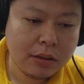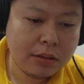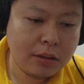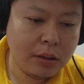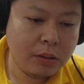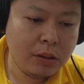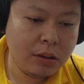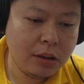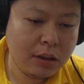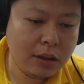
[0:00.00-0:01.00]
So,
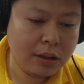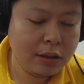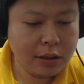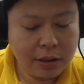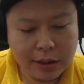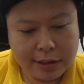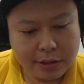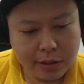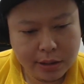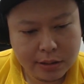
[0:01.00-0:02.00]
let's
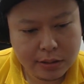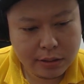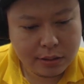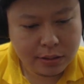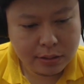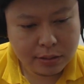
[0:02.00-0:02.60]
do this.